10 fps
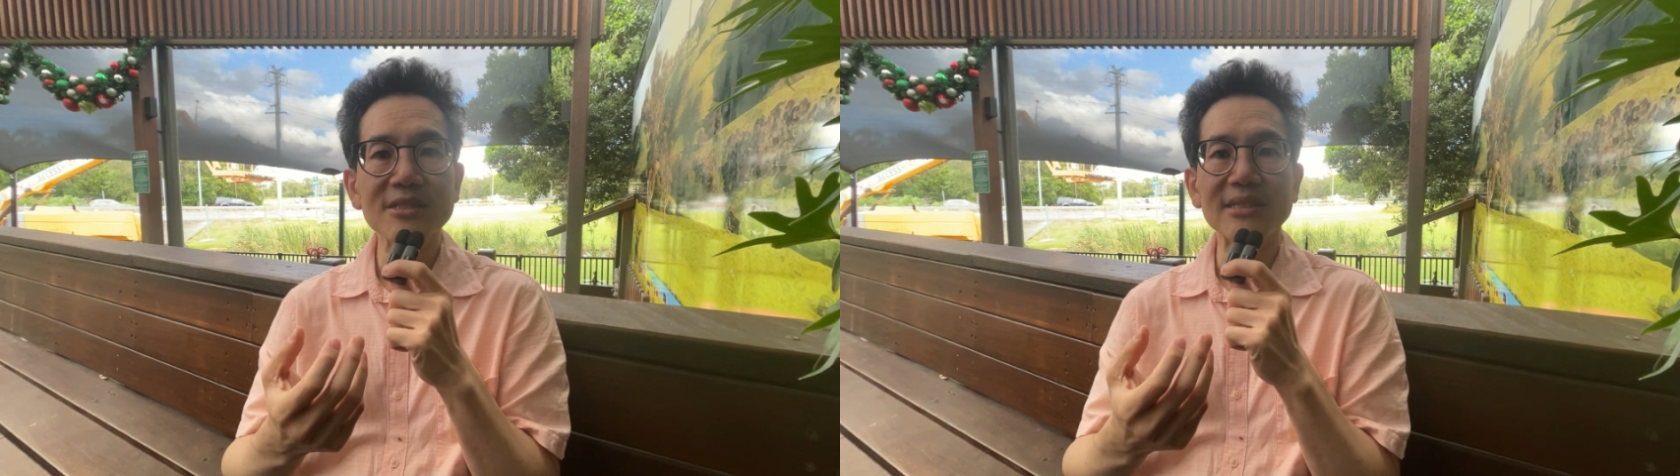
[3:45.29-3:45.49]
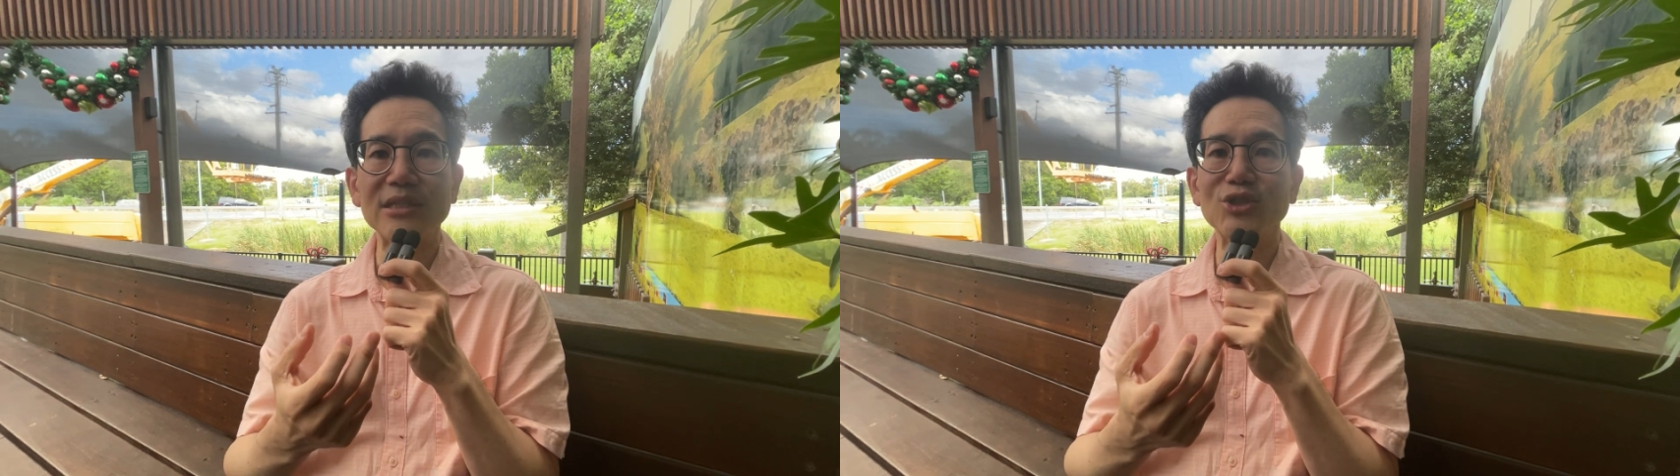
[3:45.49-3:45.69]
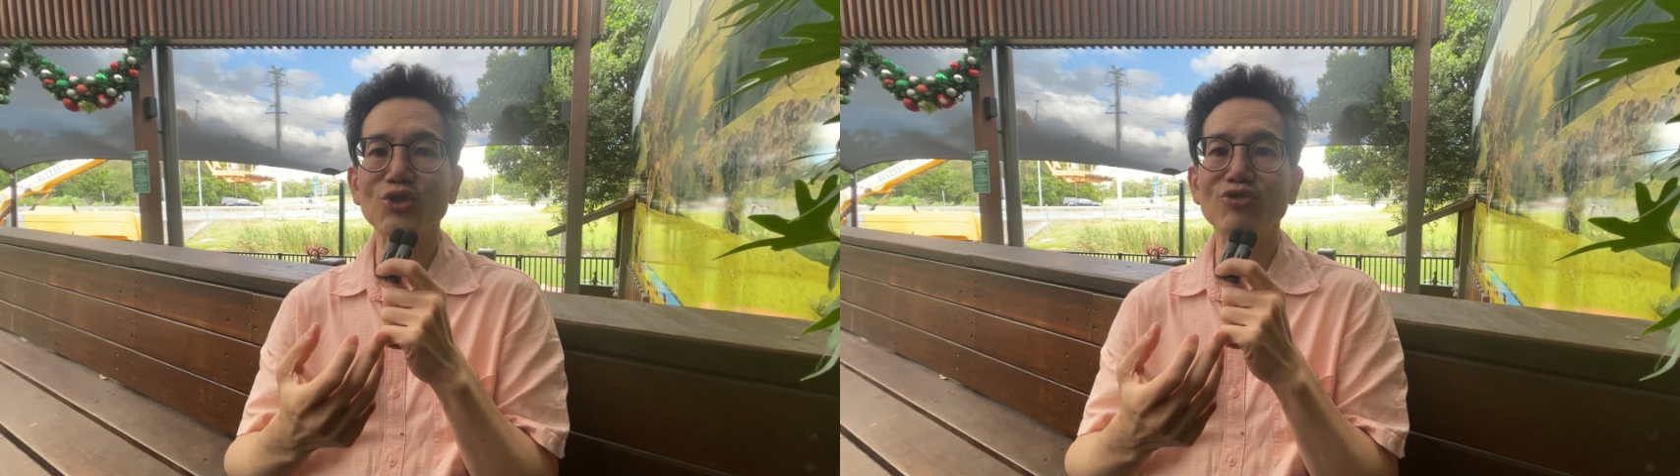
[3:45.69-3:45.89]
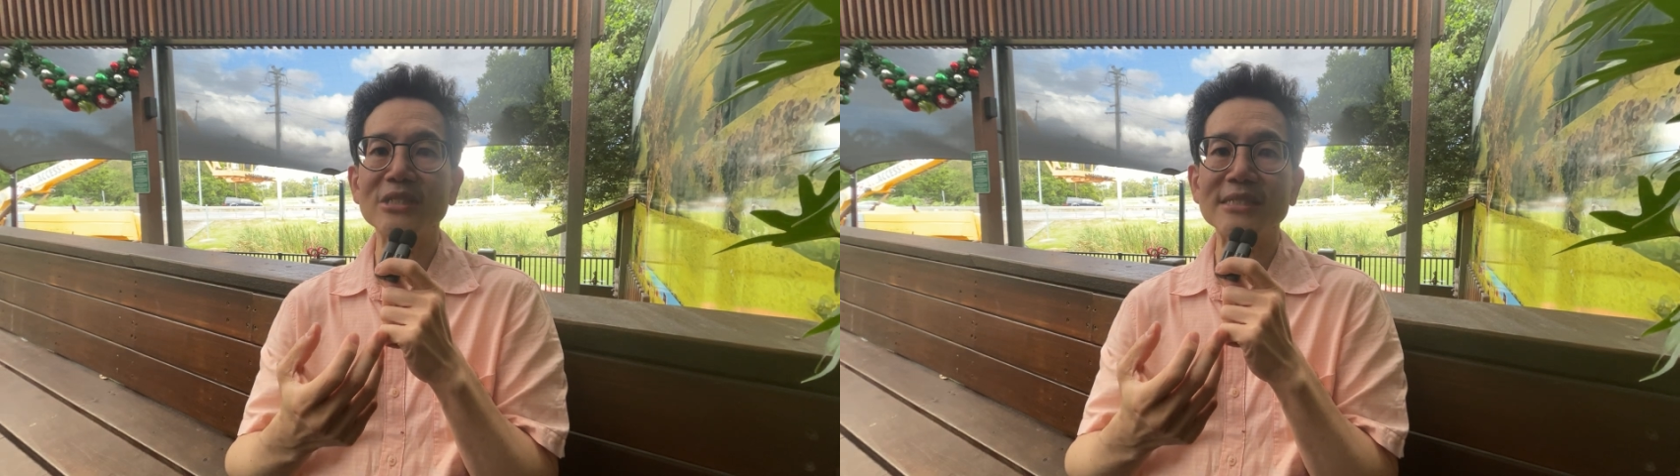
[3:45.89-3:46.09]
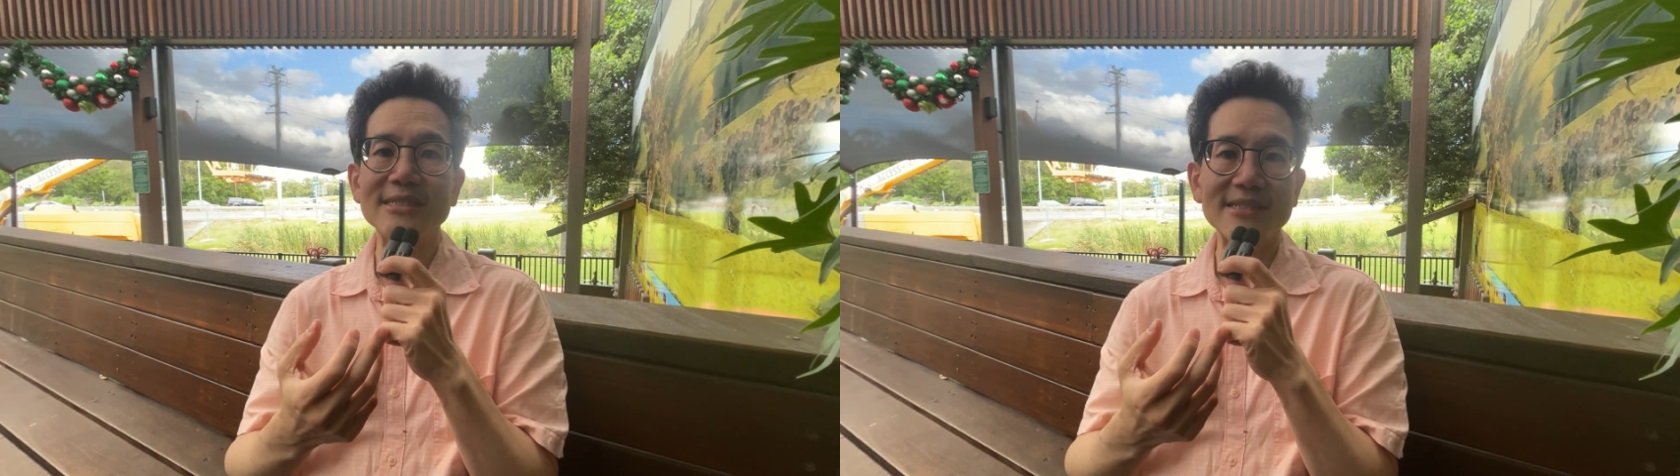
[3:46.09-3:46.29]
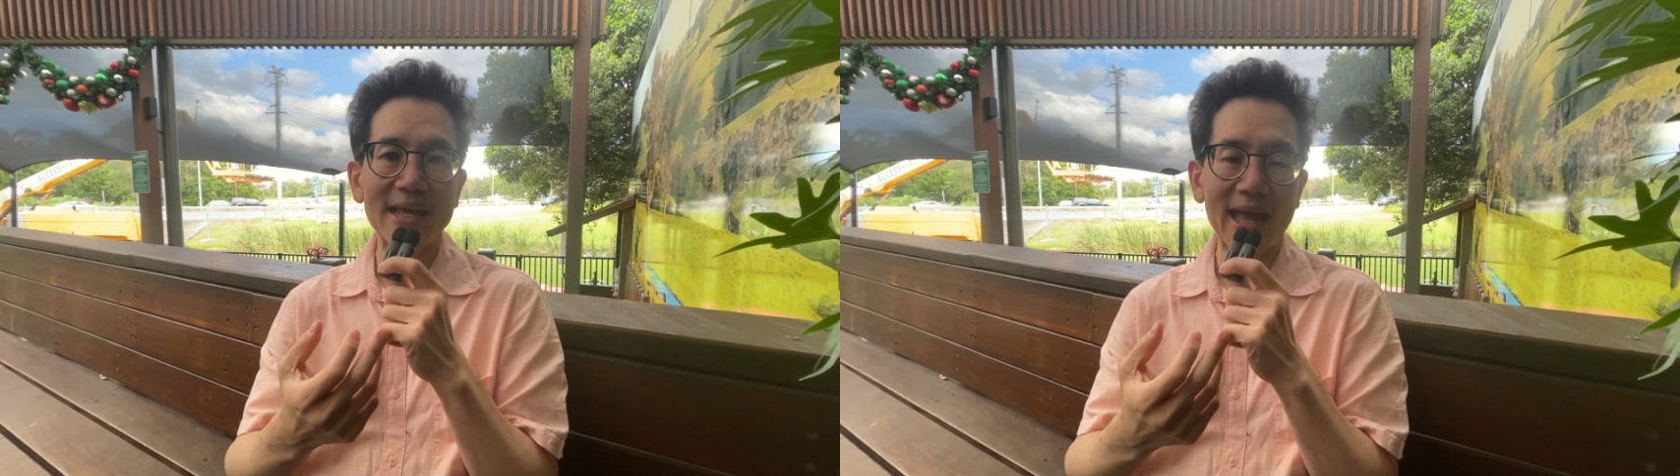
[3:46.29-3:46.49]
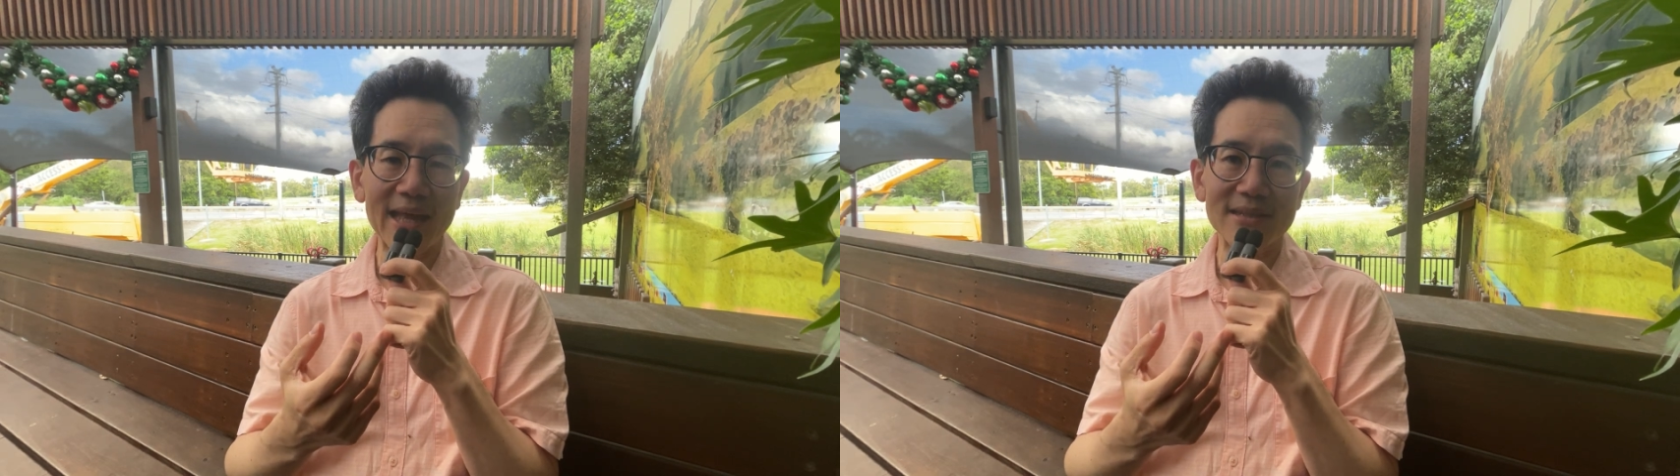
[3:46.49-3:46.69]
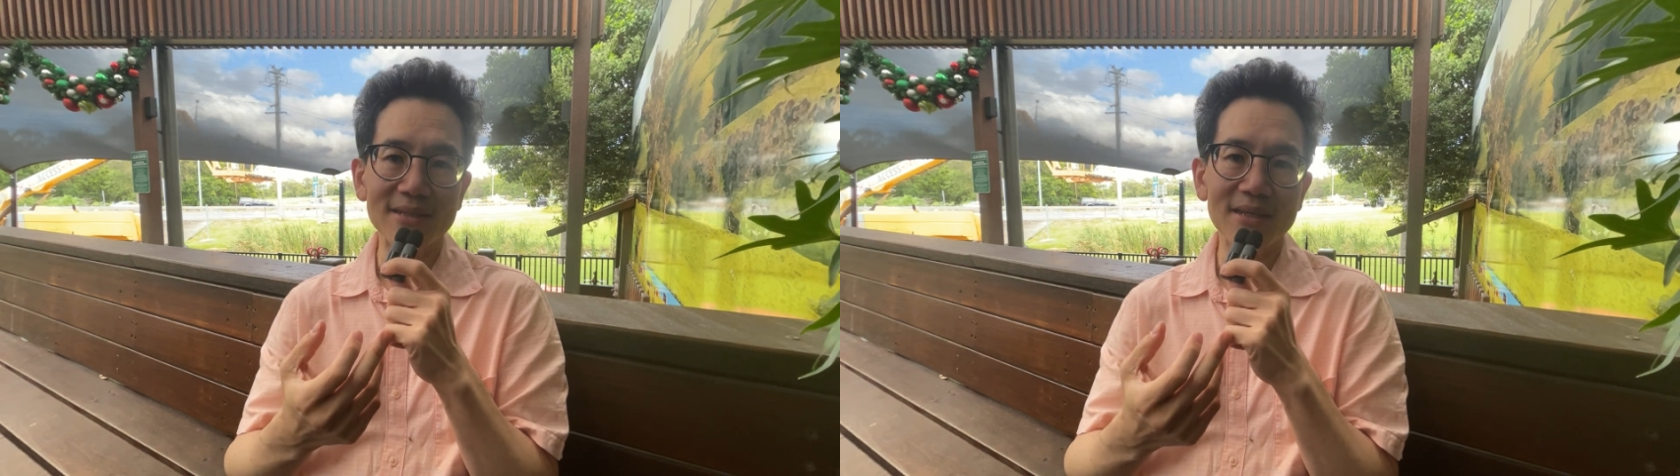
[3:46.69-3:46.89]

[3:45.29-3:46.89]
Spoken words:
sunscreens can.